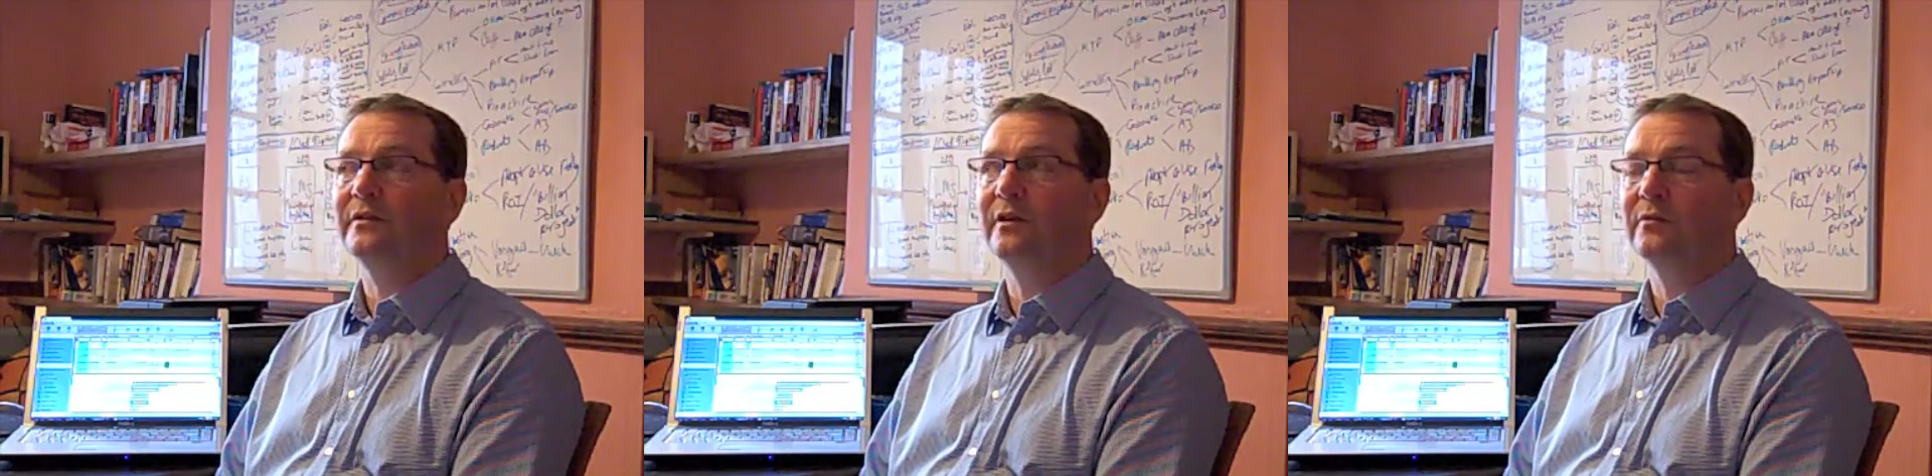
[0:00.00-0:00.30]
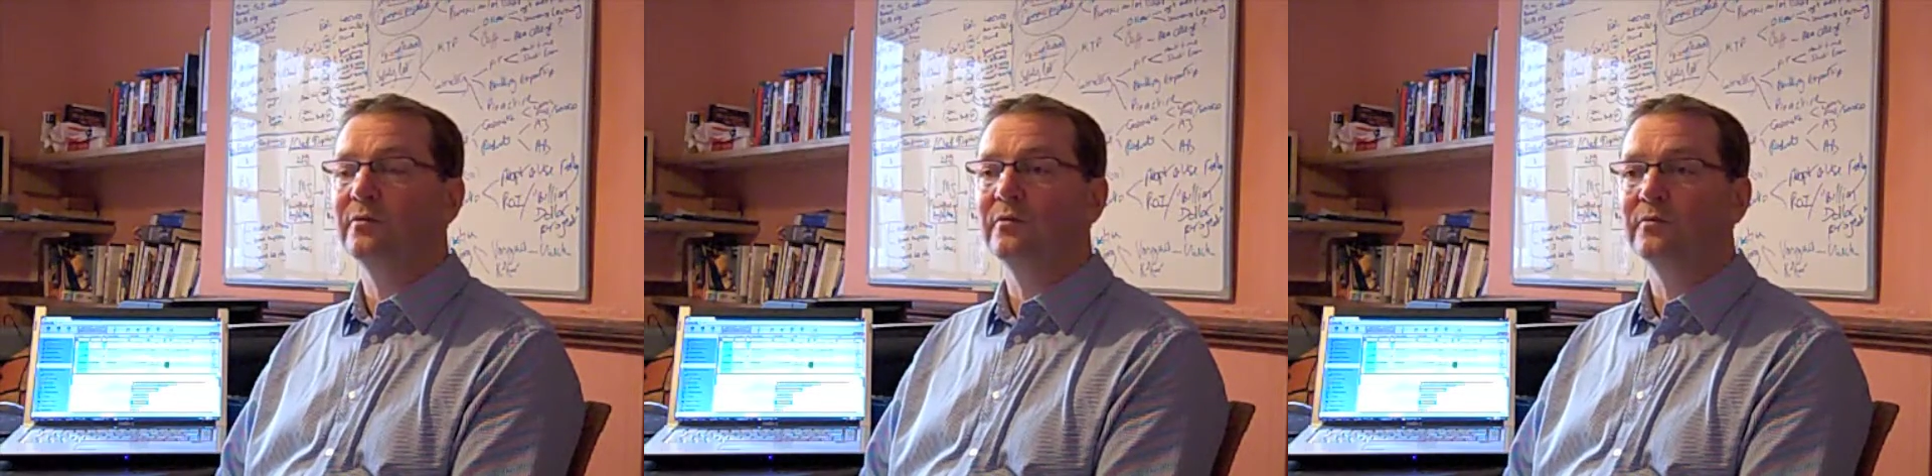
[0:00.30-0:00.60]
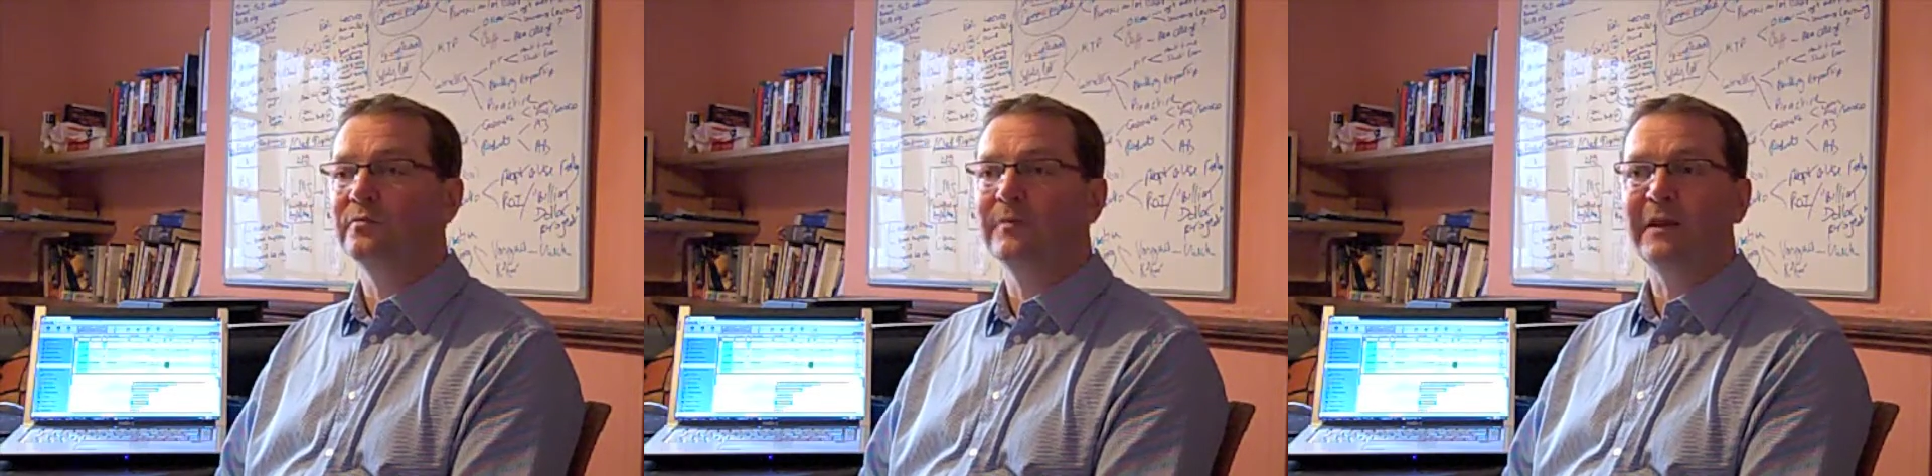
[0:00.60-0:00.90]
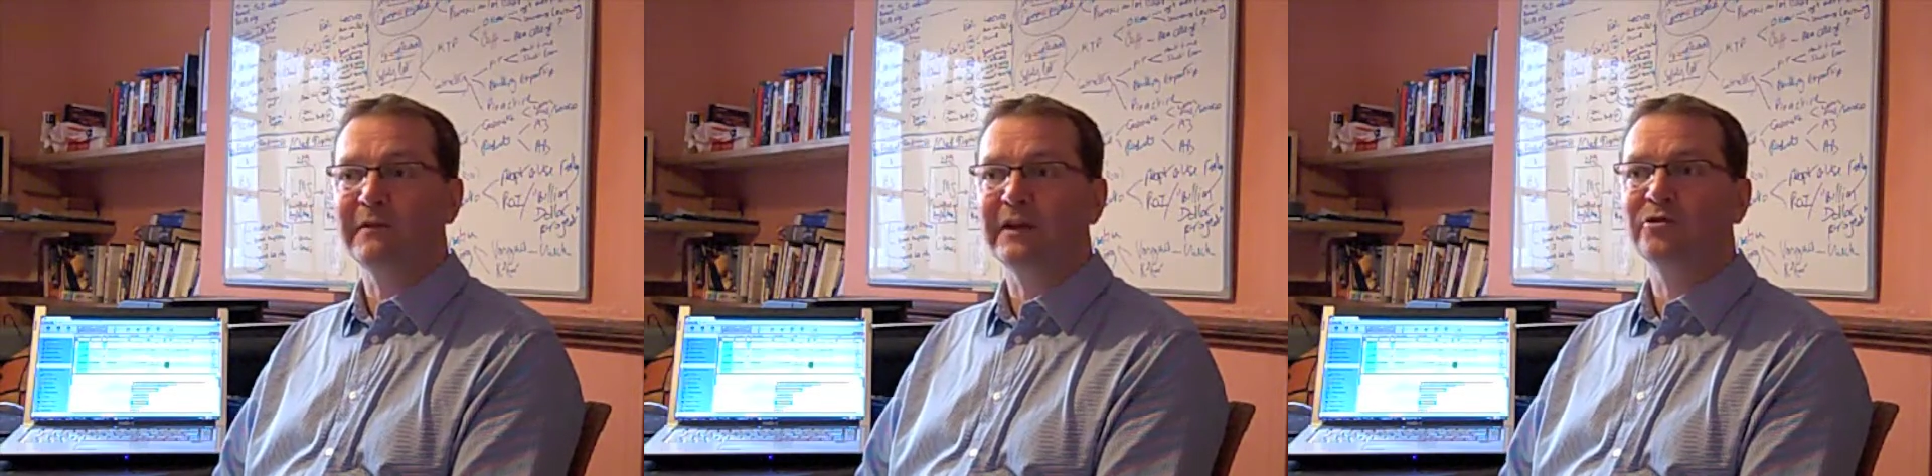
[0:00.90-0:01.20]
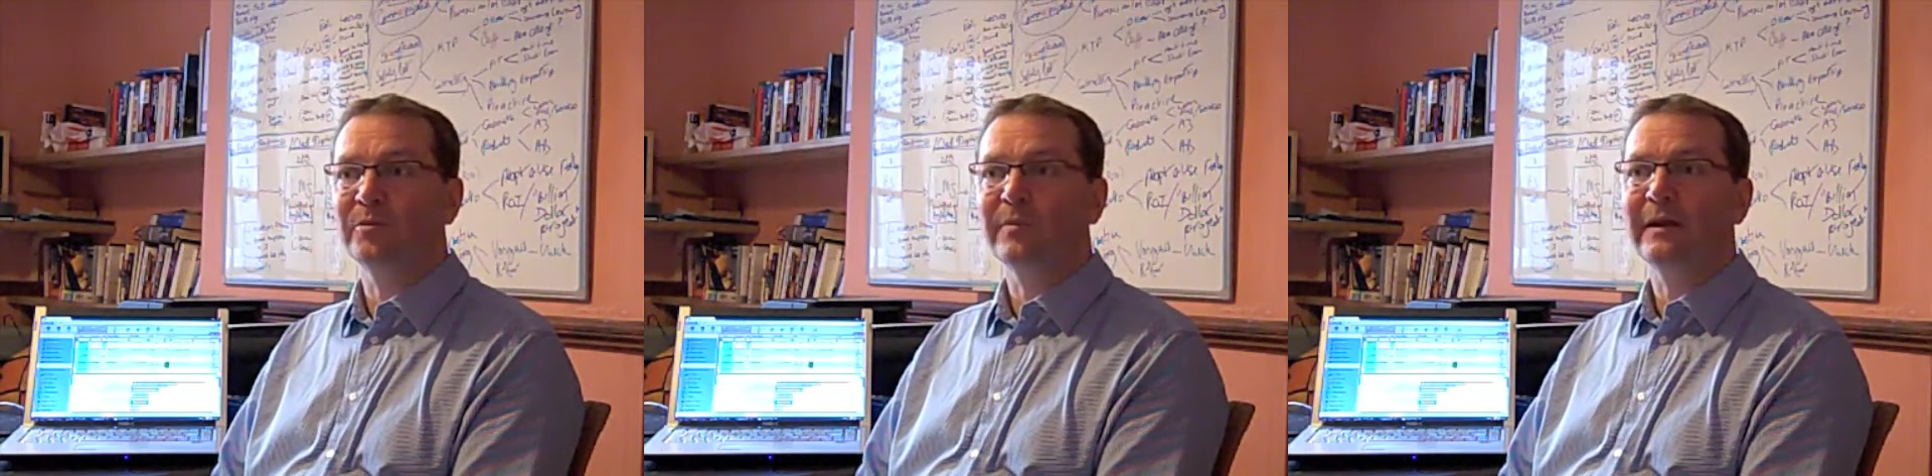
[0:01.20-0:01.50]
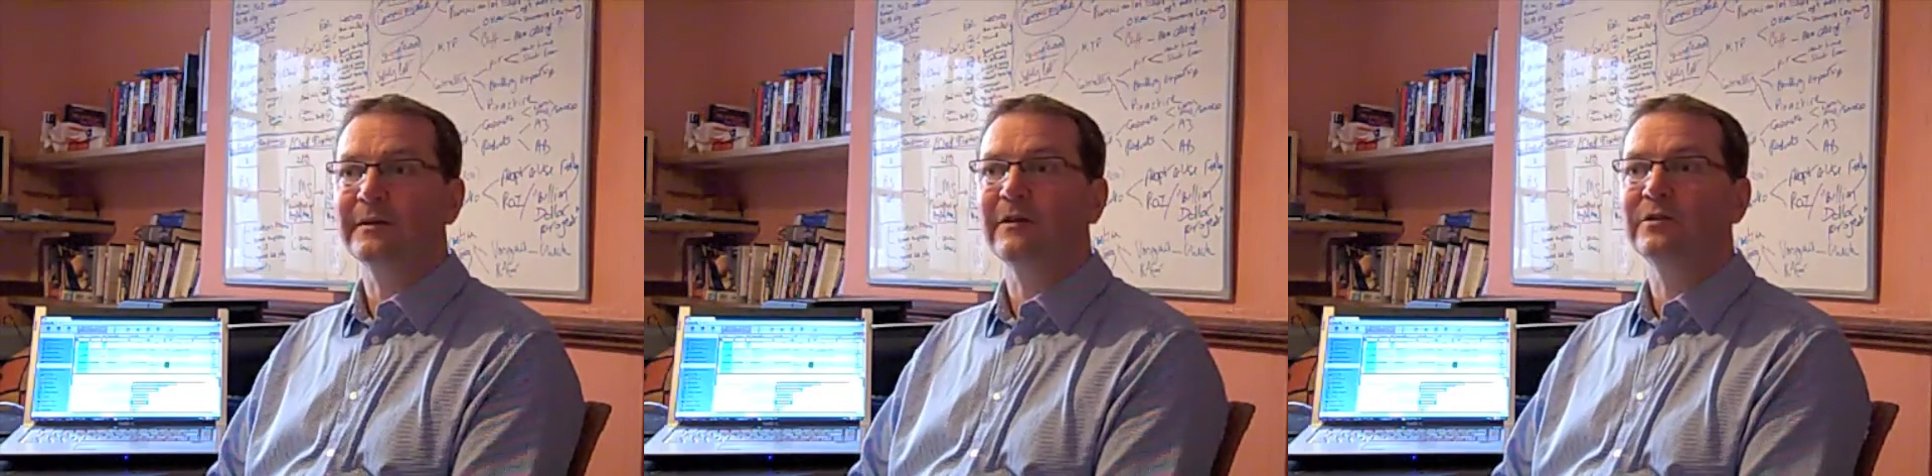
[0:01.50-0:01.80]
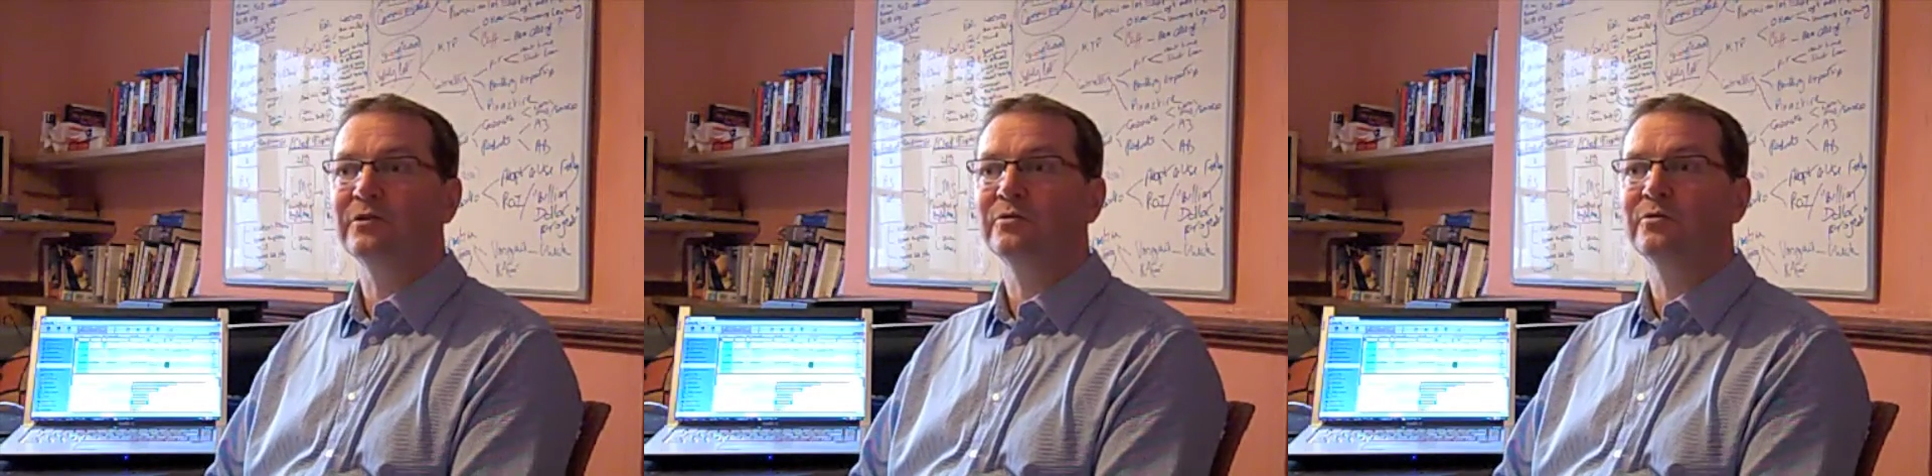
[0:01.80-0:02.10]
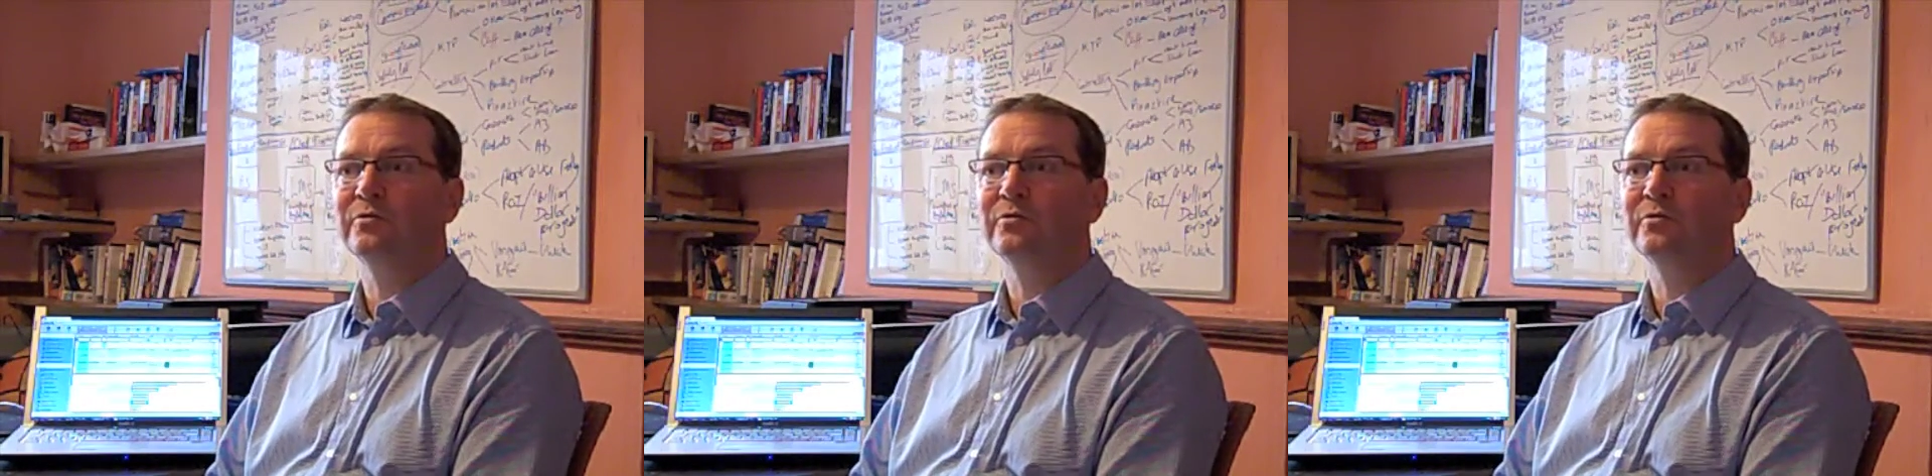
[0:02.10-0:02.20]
no manufacturing background at all.